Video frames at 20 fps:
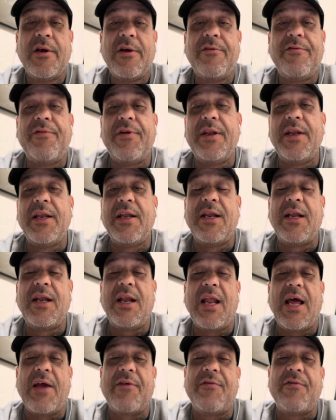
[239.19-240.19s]
fending the
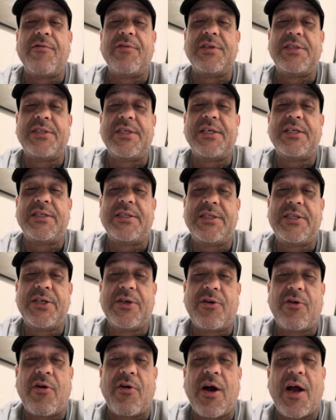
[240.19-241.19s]
life of a
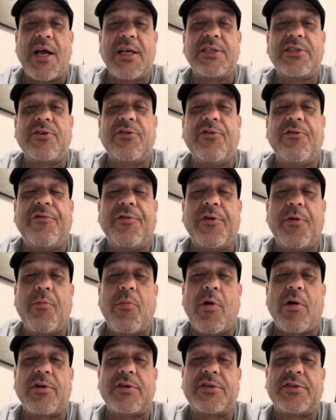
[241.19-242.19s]
16-year-old high school
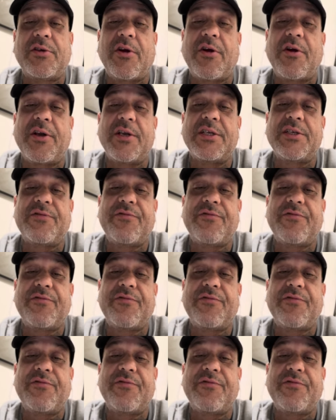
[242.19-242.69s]
football star and his